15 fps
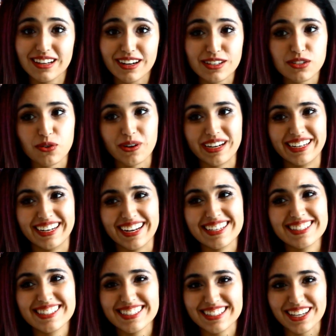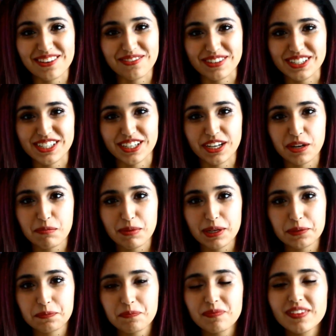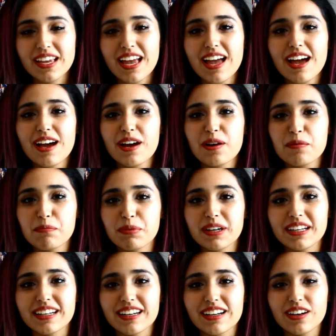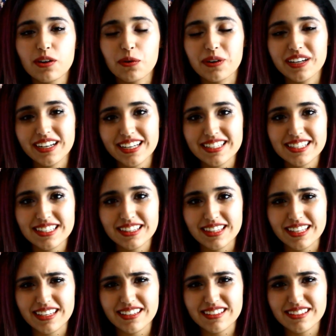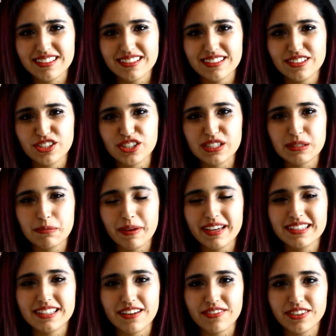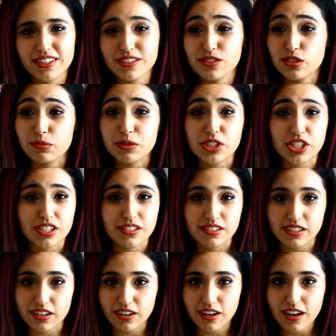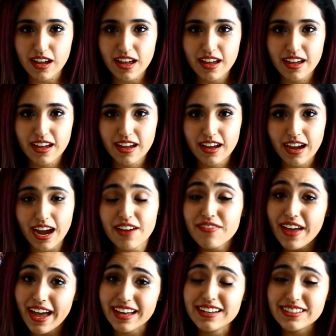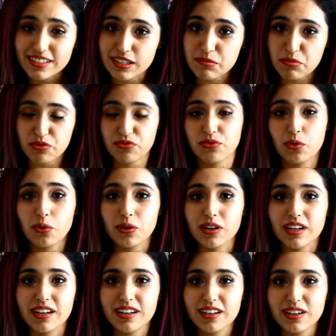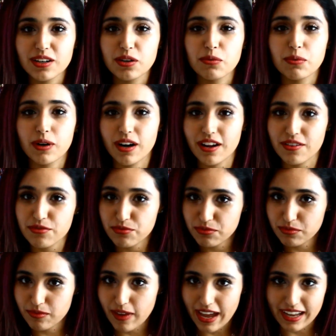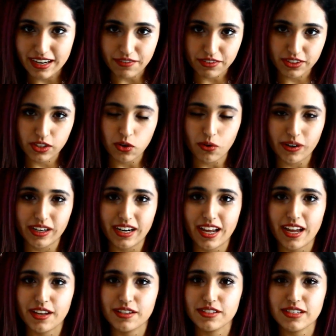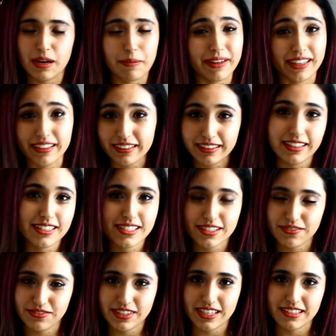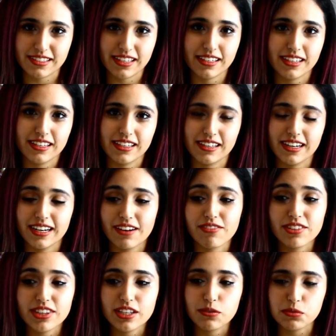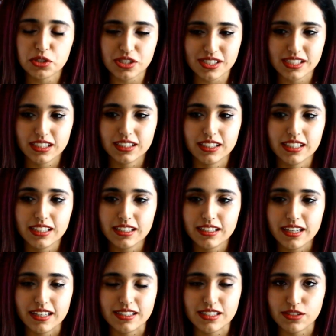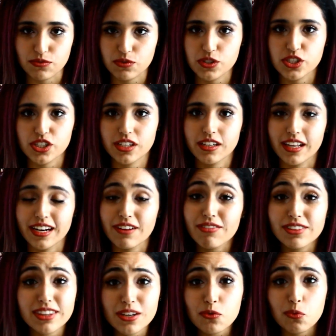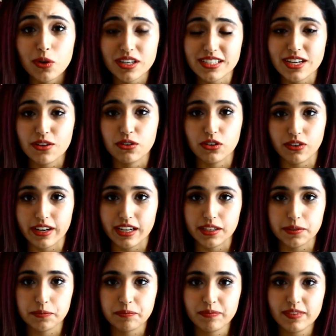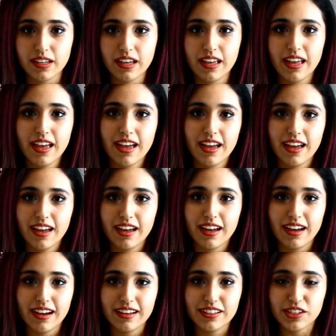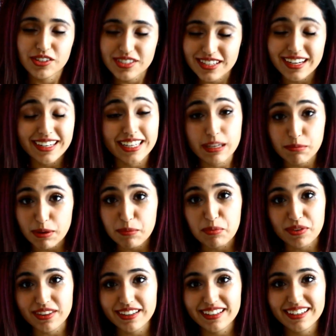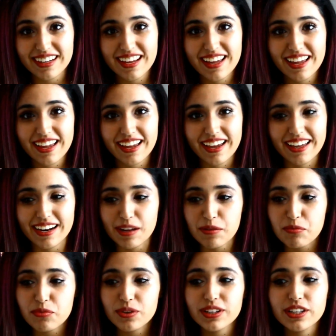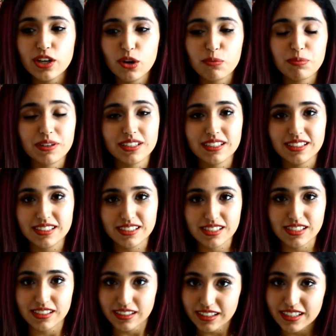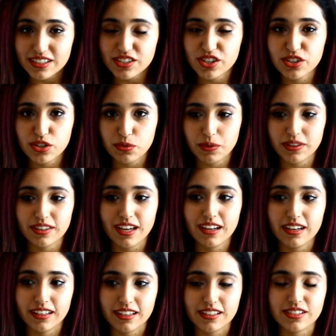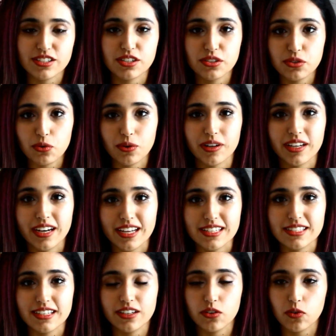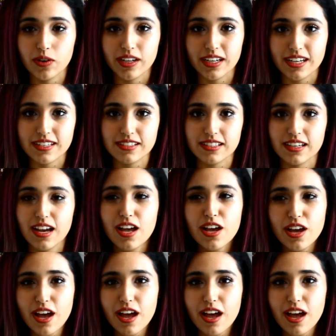not as organized as I wish it could be, but organizing things just makes everything so much easier. I've had it done before where I've had everything organized, I make a list of things I need, and everything was just clean and sufficient, and everything worked out great. You just gotta keep up with it. And I'm really hoping to continue with that and continue organizing and organizing,